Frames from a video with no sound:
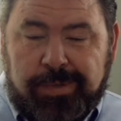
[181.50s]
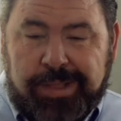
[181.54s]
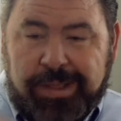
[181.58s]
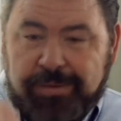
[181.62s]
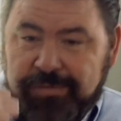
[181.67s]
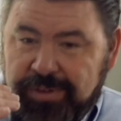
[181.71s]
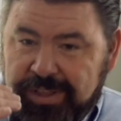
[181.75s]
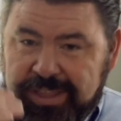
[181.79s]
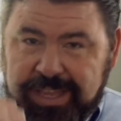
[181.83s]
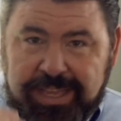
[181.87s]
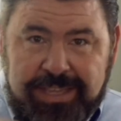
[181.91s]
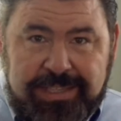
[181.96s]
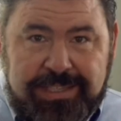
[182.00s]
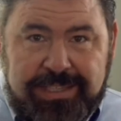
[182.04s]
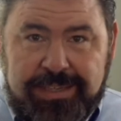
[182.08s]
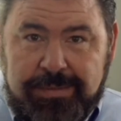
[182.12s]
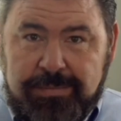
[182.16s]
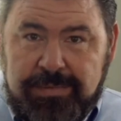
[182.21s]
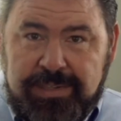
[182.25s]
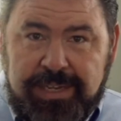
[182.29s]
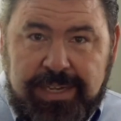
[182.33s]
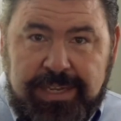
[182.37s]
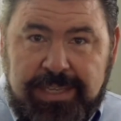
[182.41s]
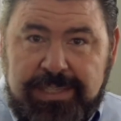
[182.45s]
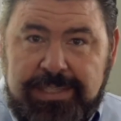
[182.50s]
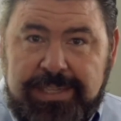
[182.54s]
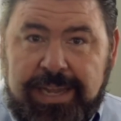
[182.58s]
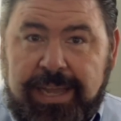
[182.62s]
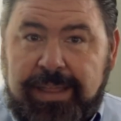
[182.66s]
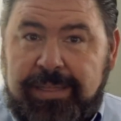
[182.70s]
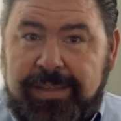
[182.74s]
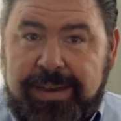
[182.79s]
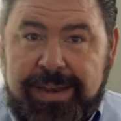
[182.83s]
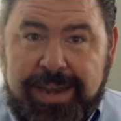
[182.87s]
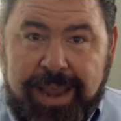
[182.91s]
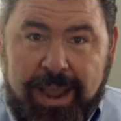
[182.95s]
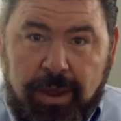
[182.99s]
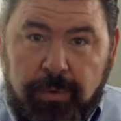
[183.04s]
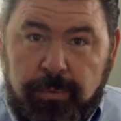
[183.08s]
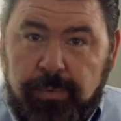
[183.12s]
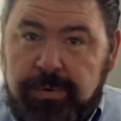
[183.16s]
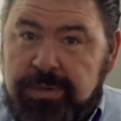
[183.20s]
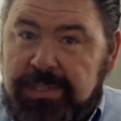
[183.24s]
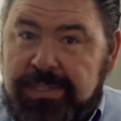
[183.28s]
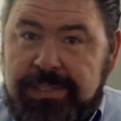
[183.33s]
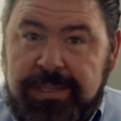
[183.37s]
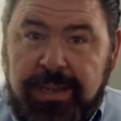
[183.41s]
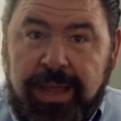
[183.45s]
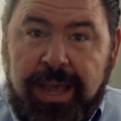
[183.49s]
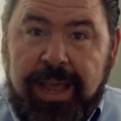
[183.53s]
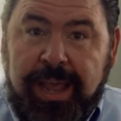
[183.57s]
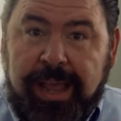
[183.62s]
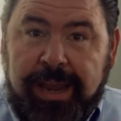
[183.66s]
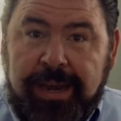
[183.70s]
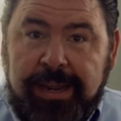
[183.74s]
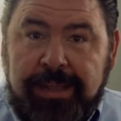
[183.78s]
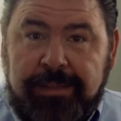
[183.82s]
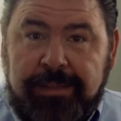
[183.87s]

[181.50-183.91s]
everything seems like it's on the downward slide.